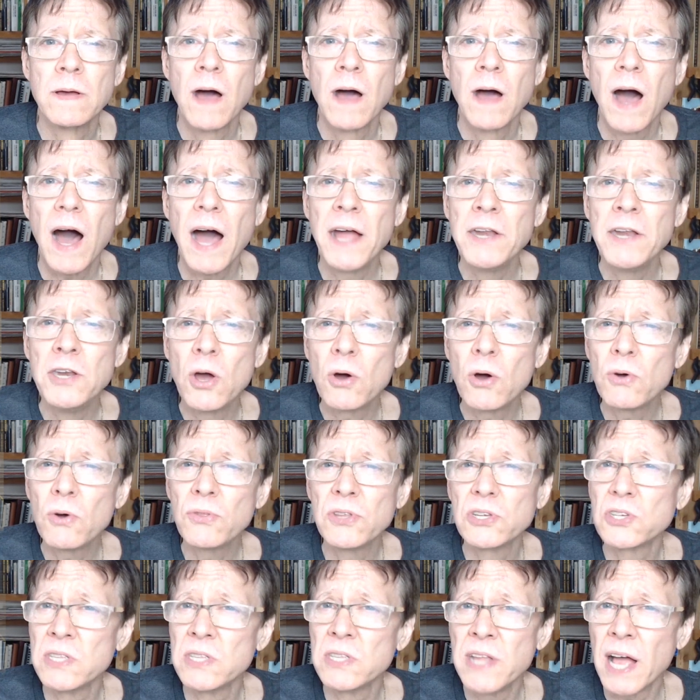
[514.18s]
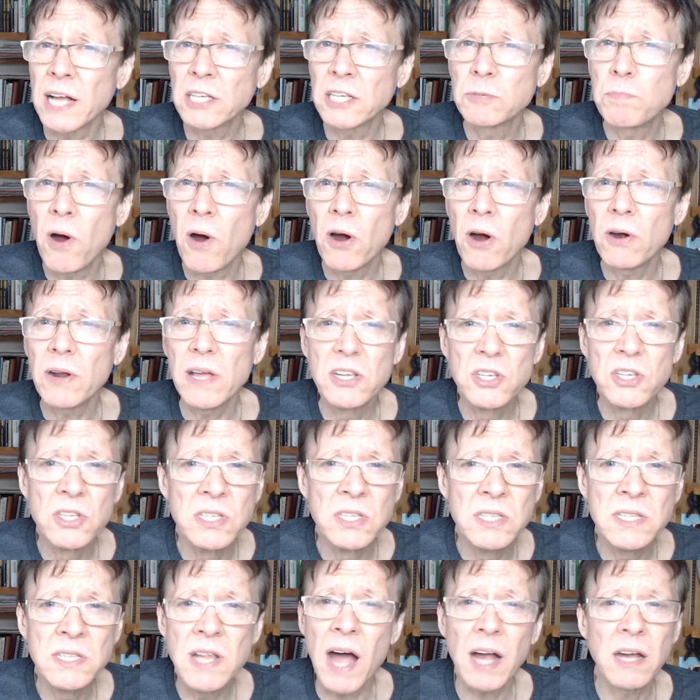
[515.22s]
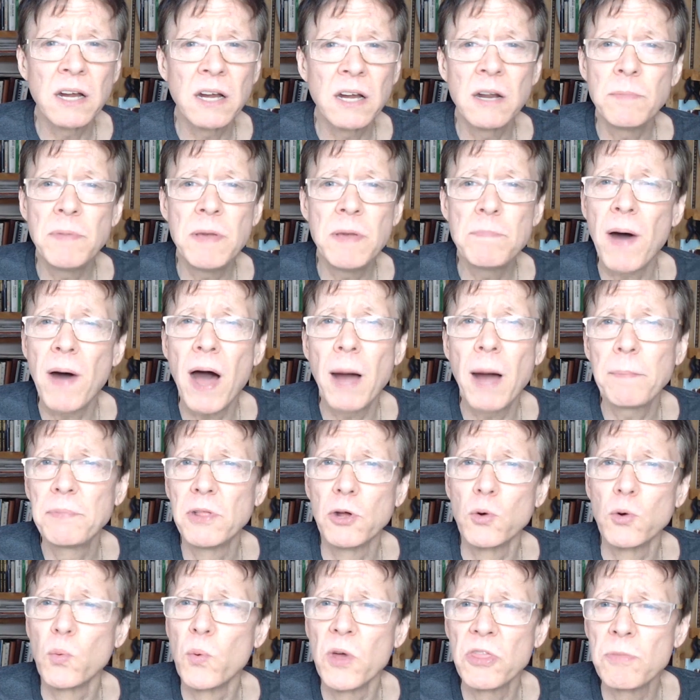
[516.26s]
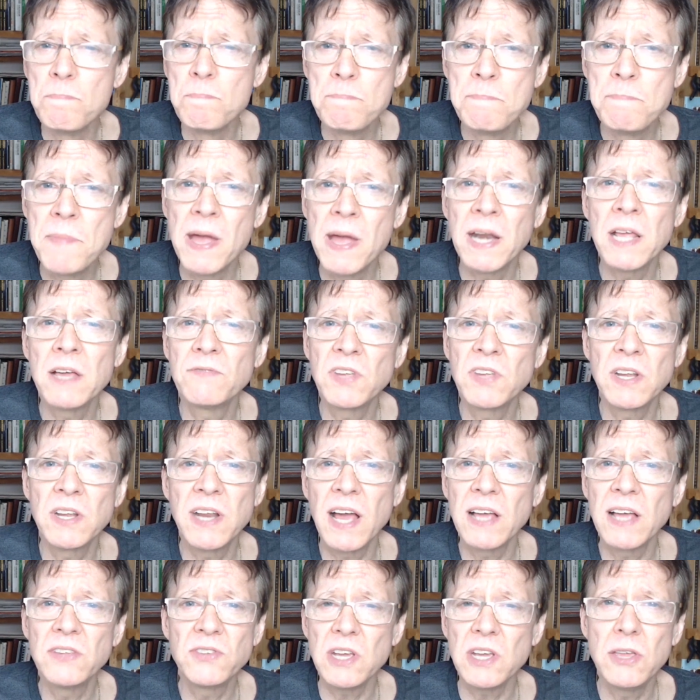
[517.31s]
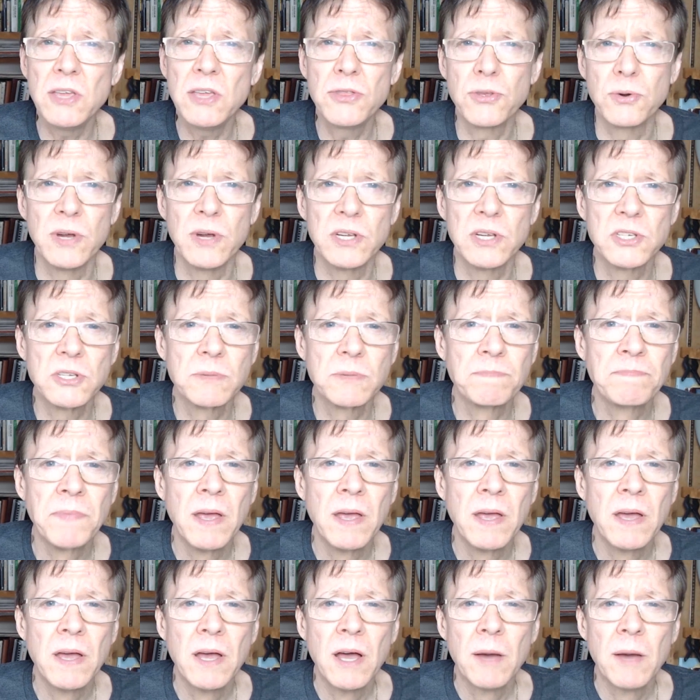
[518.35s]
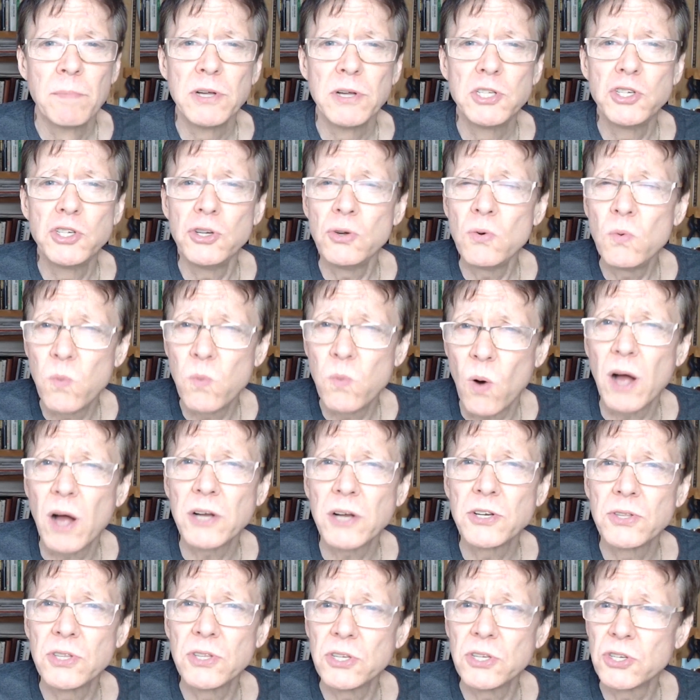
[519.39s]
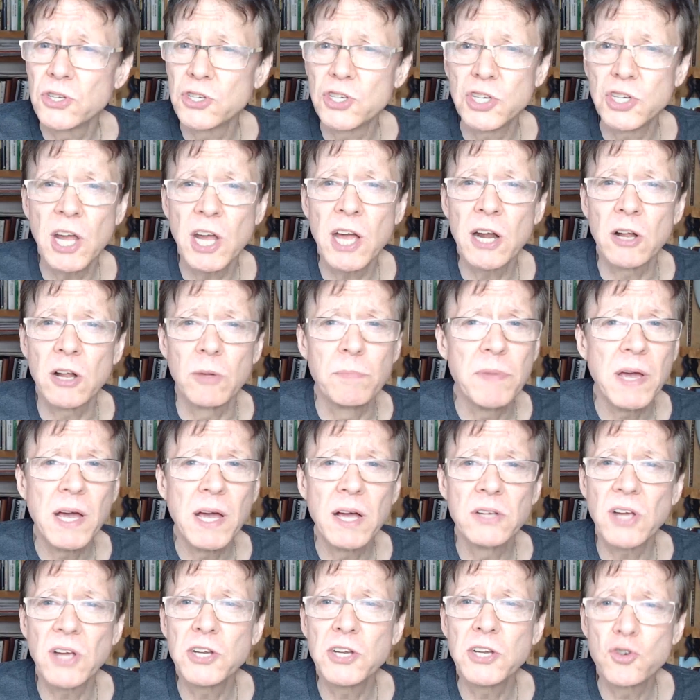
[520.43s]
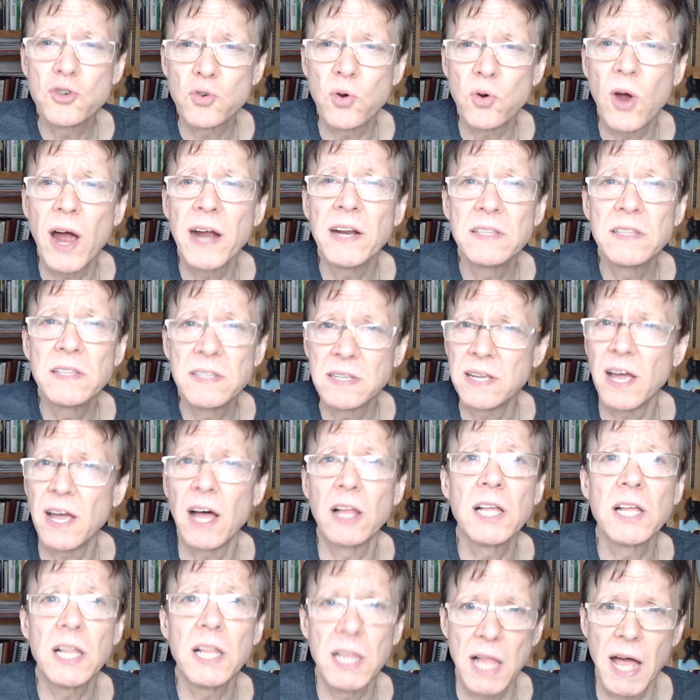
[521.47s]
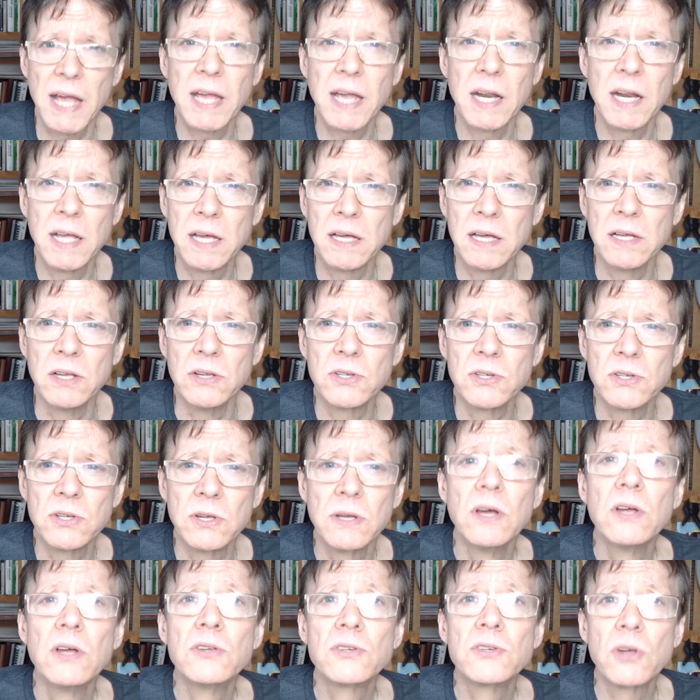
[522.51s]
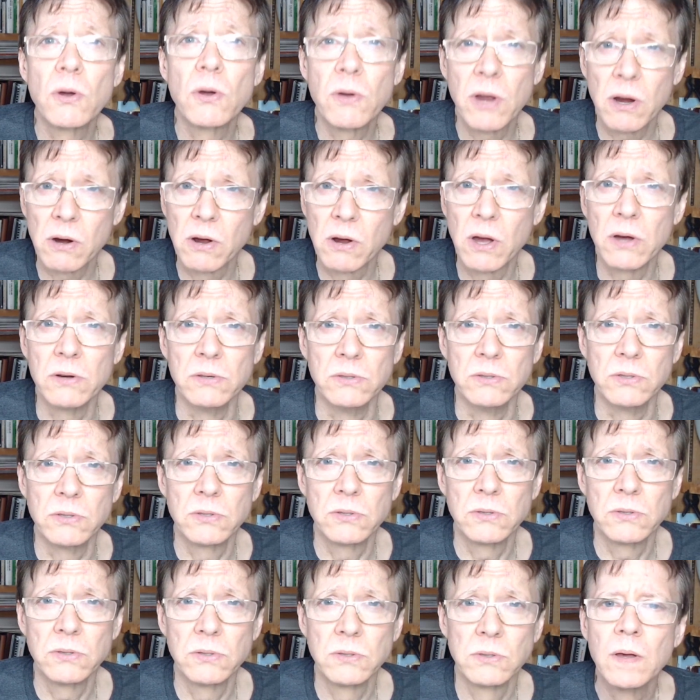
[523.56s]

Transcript: I know this next part is not going to be popular with many of today's etherists, but you watch this channel because I try to tell it like it is. So here goes.